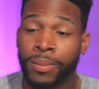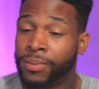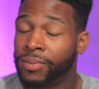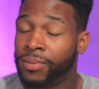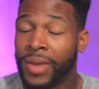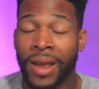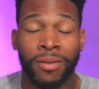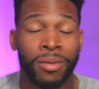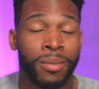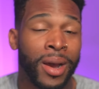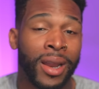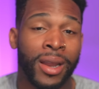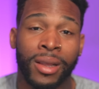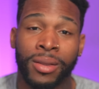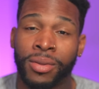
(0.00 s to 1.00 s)

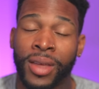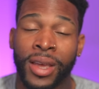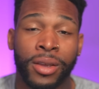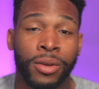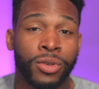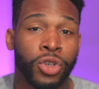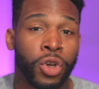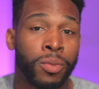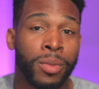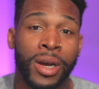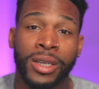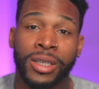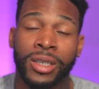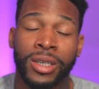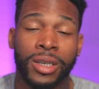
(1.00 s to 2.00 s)
everybody, thank you so
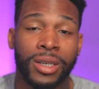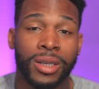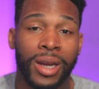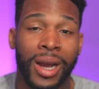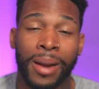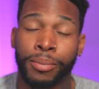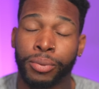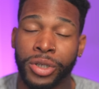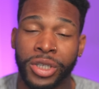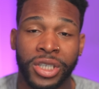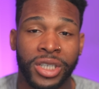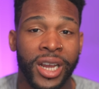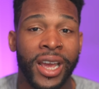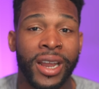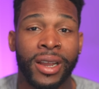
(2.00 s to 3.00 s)
much. I
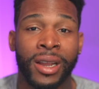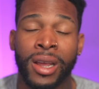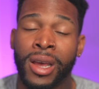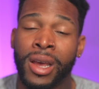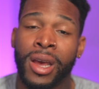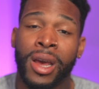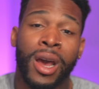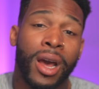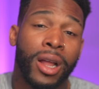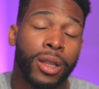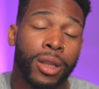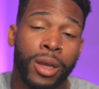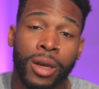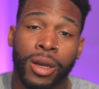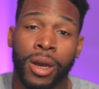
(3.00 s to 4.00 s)
appreciate it.
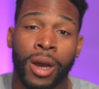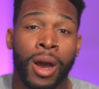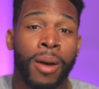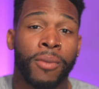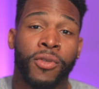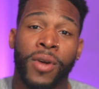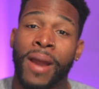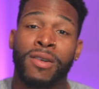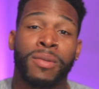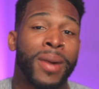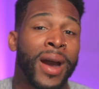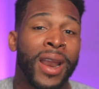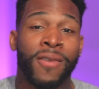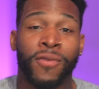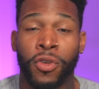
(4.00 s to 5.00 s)
Look, for
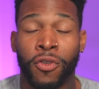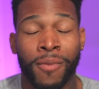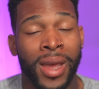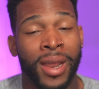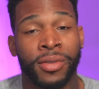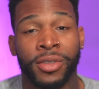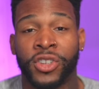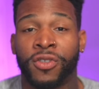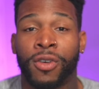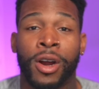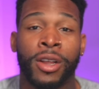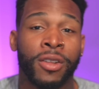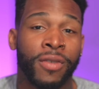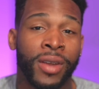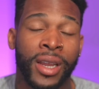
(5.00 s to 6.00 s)
everybody, if you've made it this far in
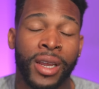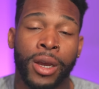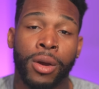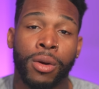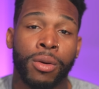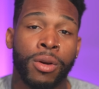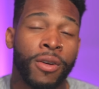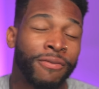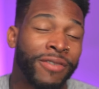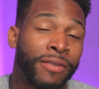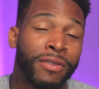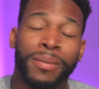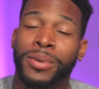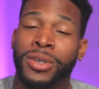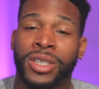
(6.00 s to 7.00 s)
the video,
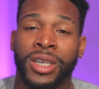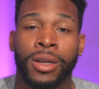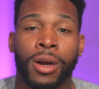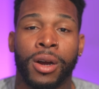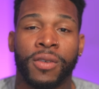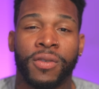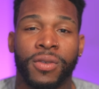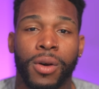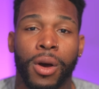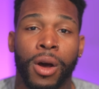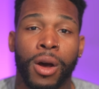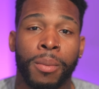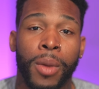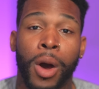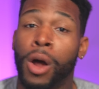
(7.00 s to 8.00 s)
50% off
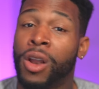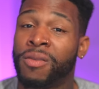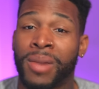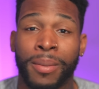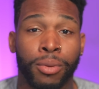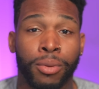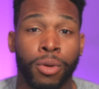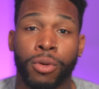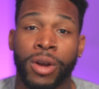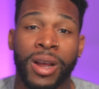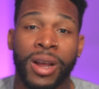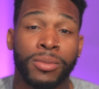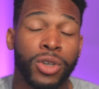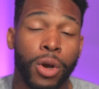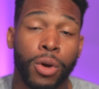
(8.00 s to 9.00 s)
all of my
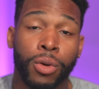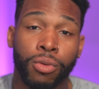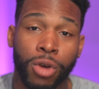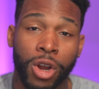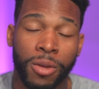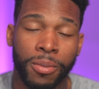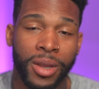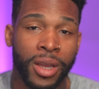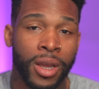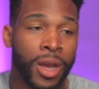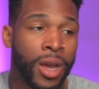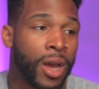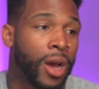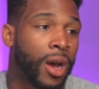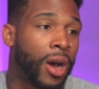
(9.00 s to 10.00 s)
programs, code RUGBY.
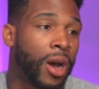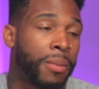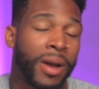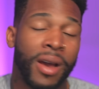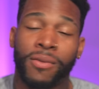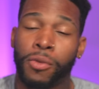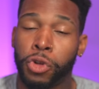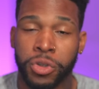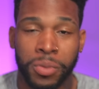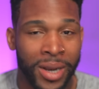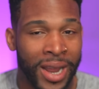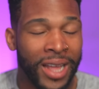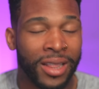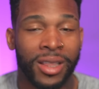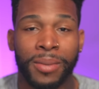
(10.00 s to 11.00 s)
I have Ultimate
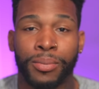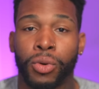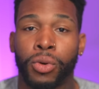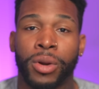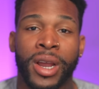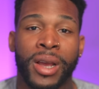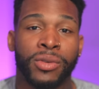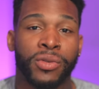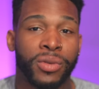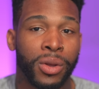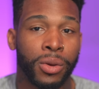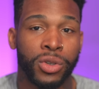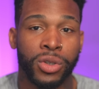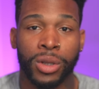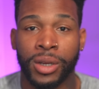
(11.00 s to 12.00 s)
Athlete programs for
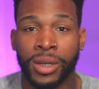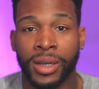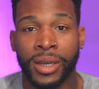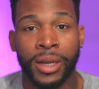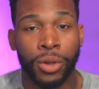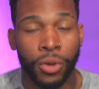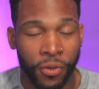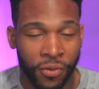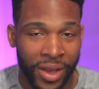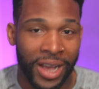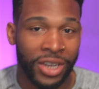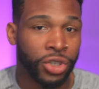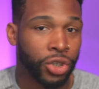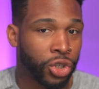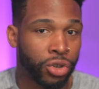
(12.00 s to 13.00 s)
those looking to get a little
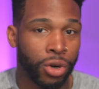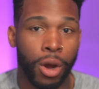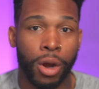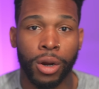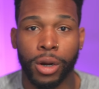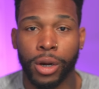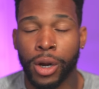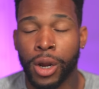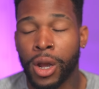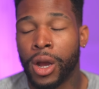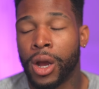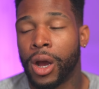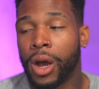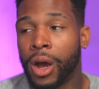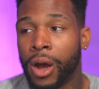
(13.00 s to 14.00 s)
faster, stronger,
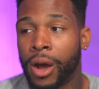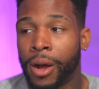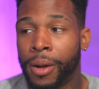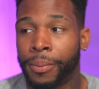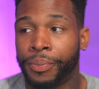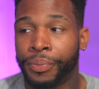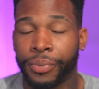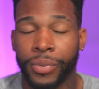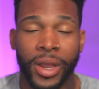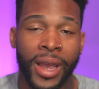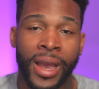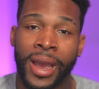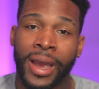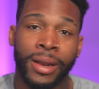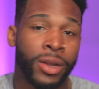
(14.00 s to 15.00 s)
and,
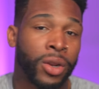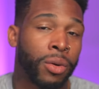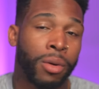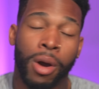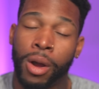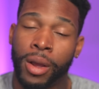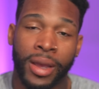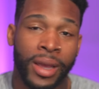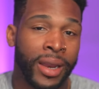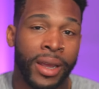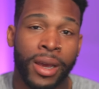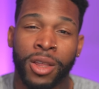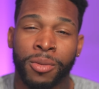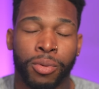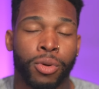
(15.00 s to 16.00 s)
you know, any
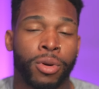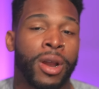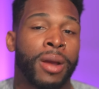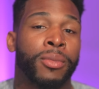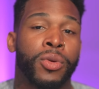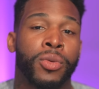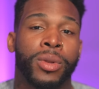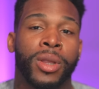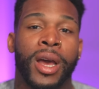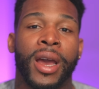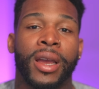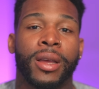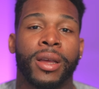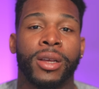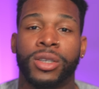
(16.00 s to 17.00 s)
other program you would
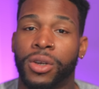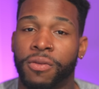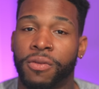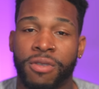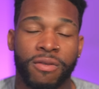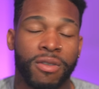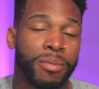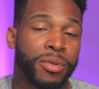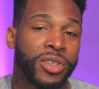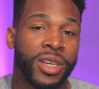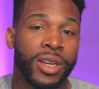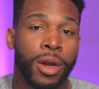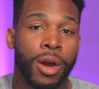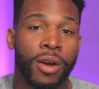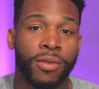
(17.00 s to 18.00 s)
like. So 50%
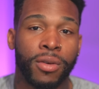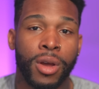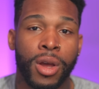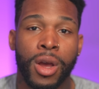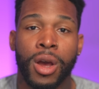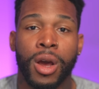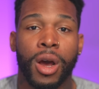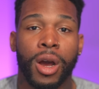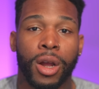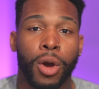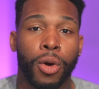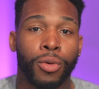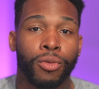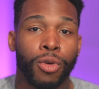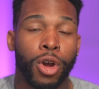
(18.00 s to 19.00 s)
off
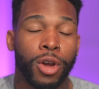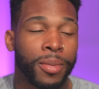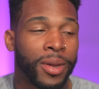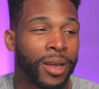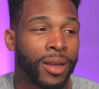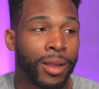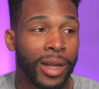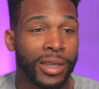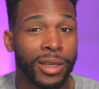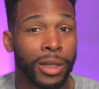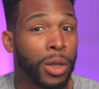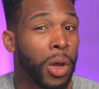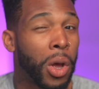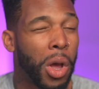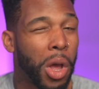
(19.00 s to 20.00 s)
code RUGBY. That's a
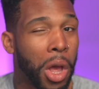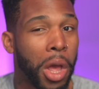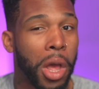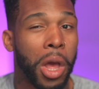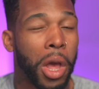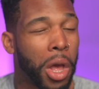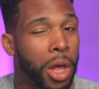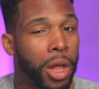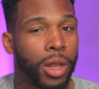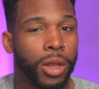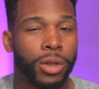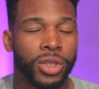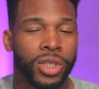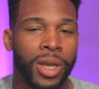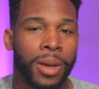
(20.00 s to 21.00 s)
little
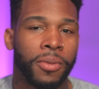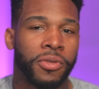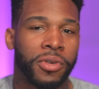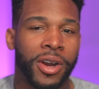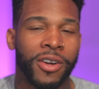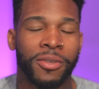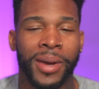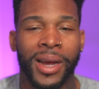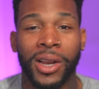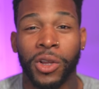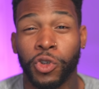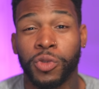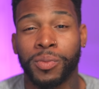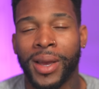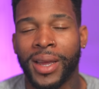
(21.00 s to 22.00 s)
something for everybody
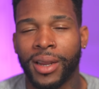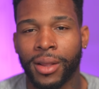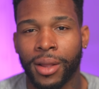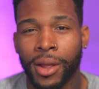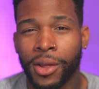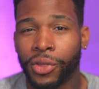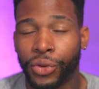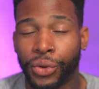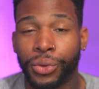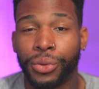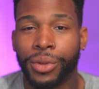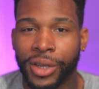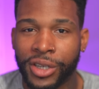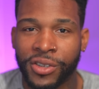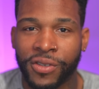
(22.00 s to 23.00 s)
who's made it through
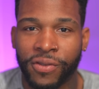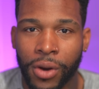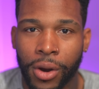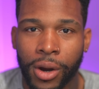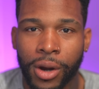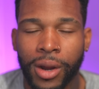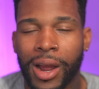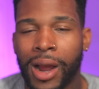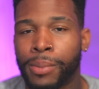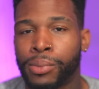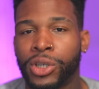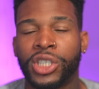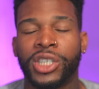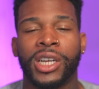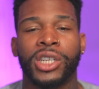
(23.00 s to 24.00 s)
this far. I
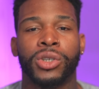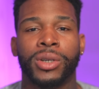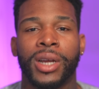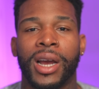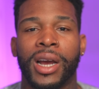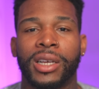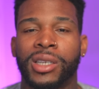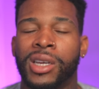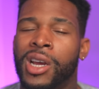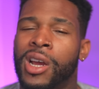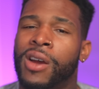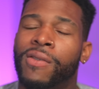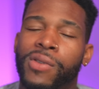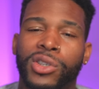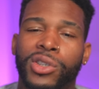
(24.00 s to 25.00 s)
appreciate you guys
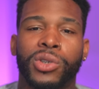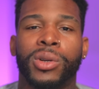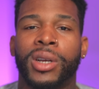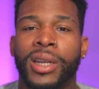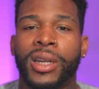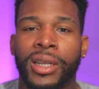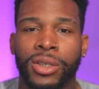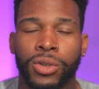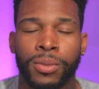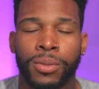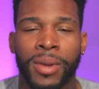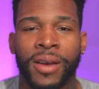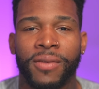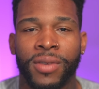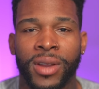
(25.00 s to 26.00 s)
for tuning in to
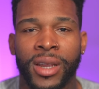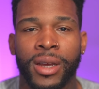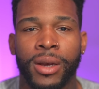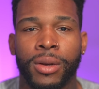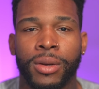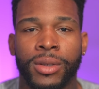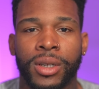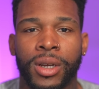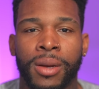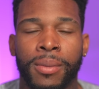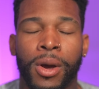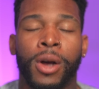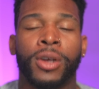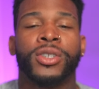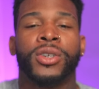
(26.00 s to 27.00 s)
my videos.
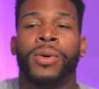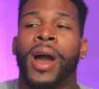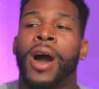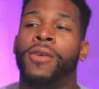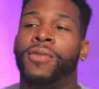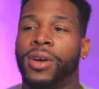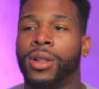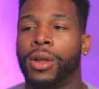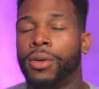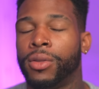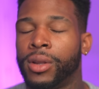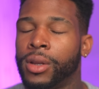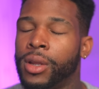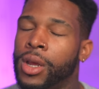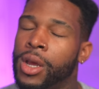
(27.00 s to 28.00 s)
Also, Alpha
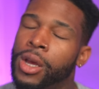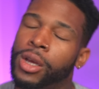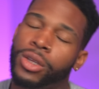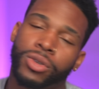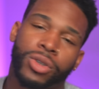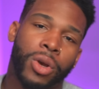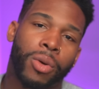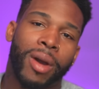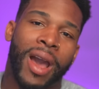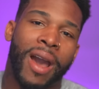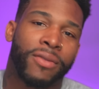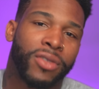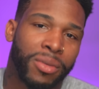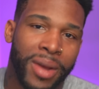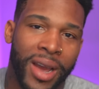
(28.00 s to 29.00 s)
Clothing, use code
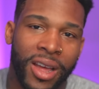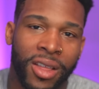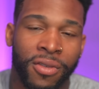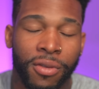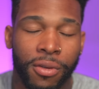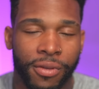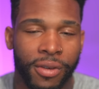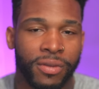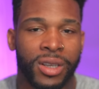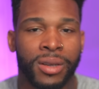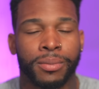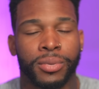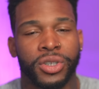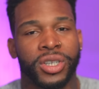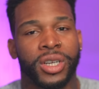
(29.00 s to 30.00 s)
Aftermath for
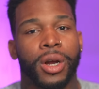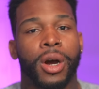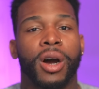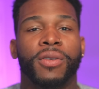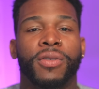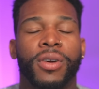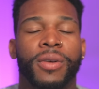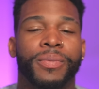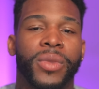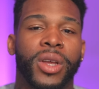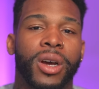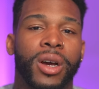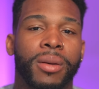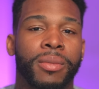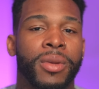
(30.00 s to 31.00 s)
15% off.
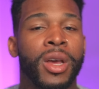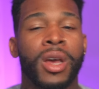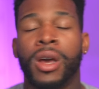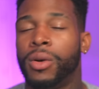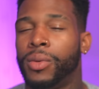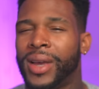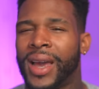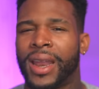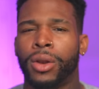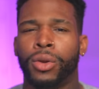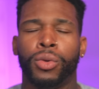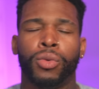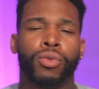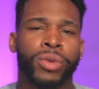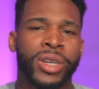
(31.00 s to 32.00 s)
We got a
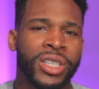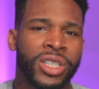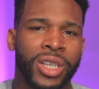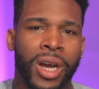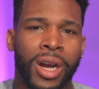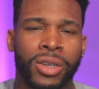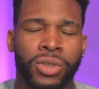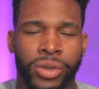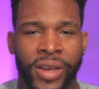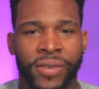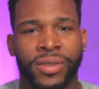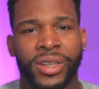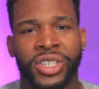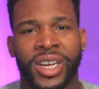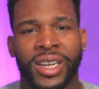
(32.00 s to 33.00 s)
new restock, so
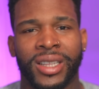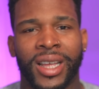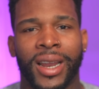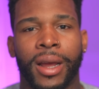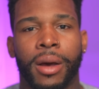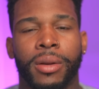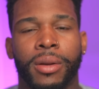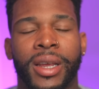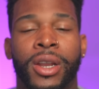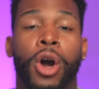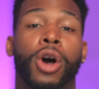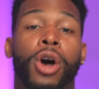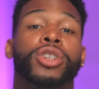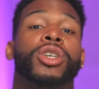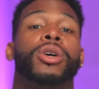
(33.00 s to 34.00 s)
definitely check that out. And
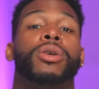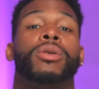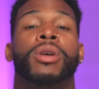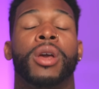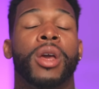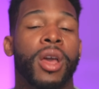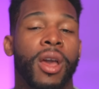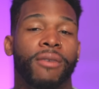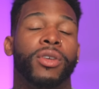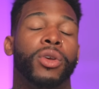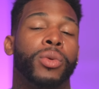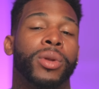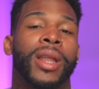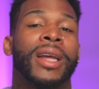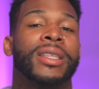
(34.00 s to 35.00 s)
also, if you
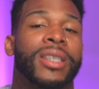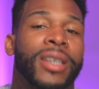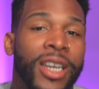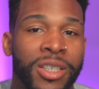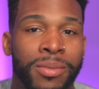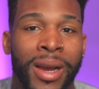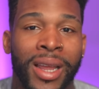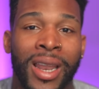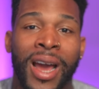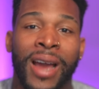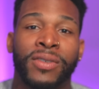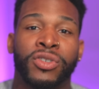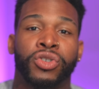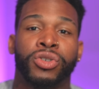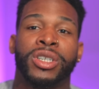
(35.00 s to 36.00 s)
would like to catch my
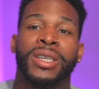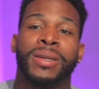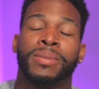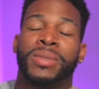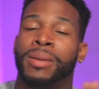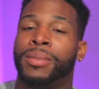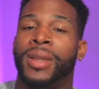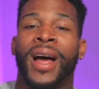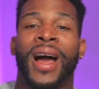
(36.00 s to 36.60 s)
live streams, I'm live